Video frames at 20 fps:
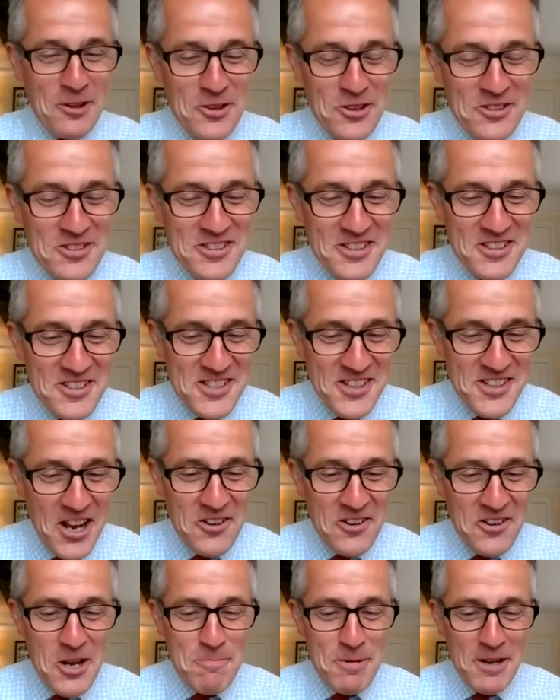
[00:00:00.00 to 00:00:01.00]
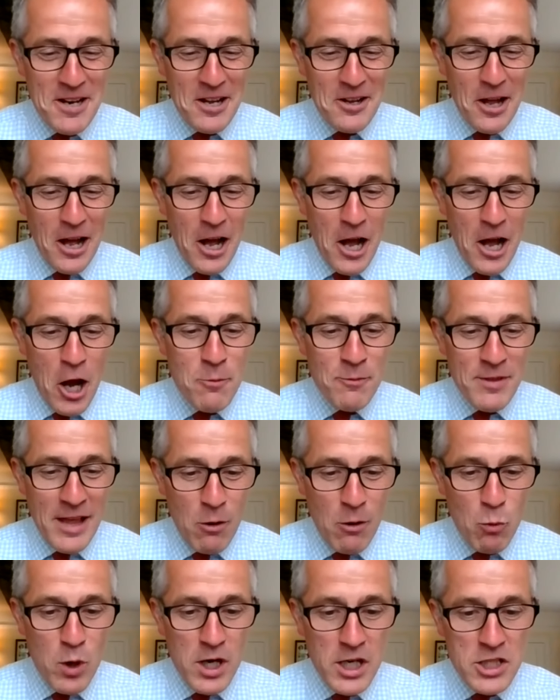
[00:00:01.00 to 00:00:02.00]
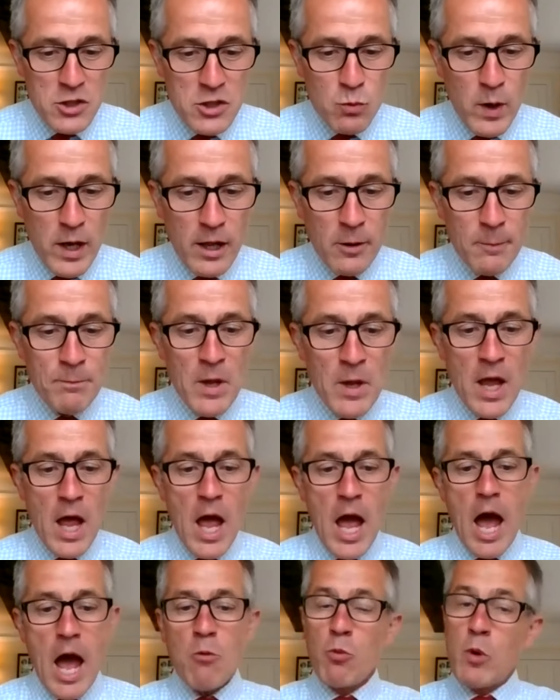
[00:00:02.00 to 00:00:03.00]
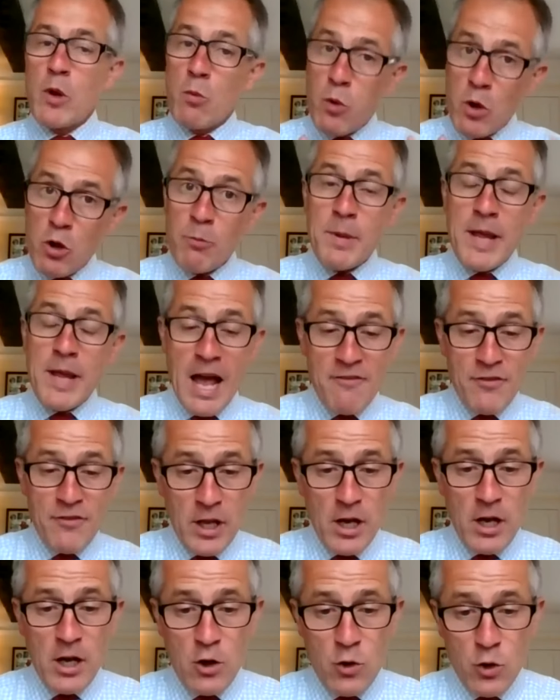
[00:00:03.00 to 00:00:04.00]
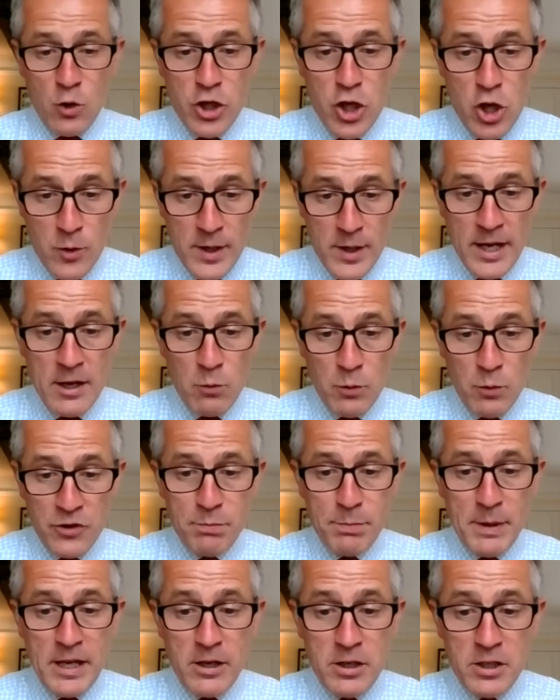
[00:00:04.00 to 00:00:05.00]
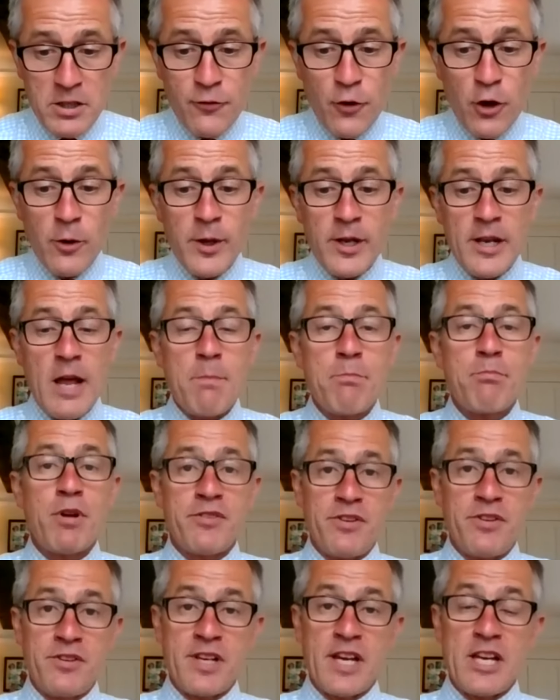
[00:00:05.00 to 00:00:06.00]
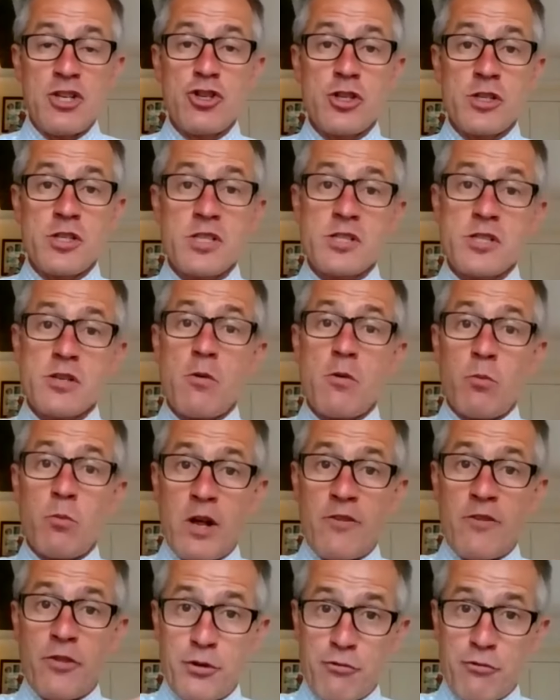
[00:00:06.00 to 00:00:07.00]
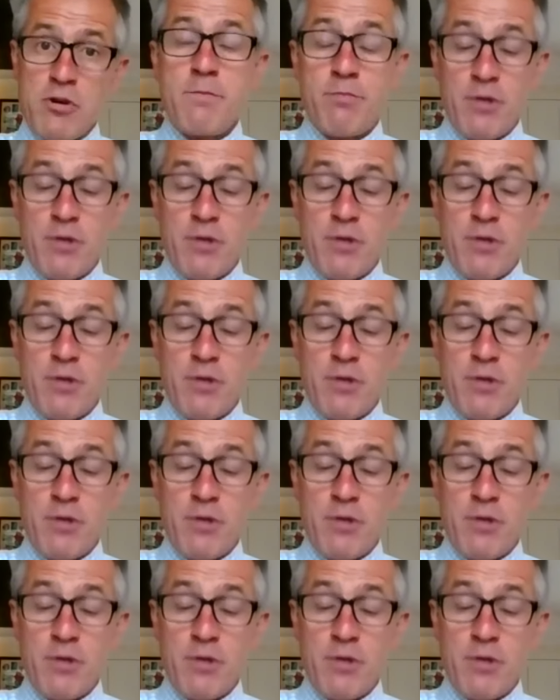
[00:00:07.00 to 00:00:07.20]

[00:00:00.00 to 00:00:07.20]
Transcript: scenario, but I hope that works well. We will be having a Q&A with speakers following their presentations. We'll have 3